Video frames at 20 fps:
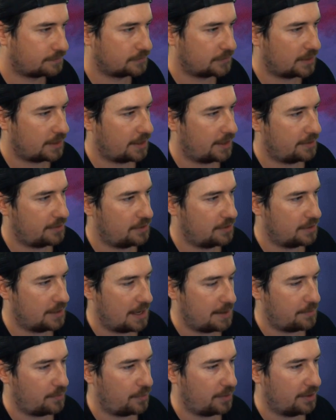Okay, you can
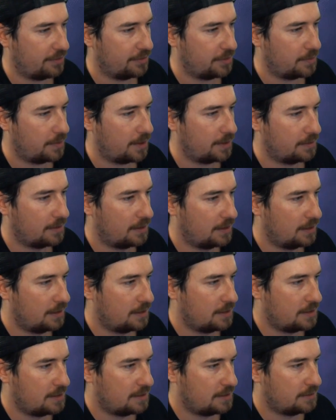name it whatever you want.
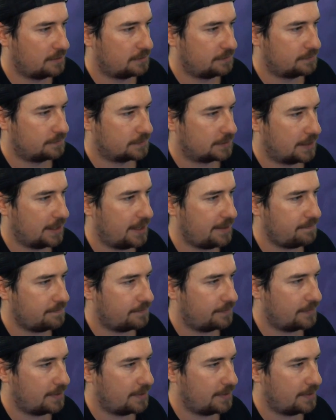Okay,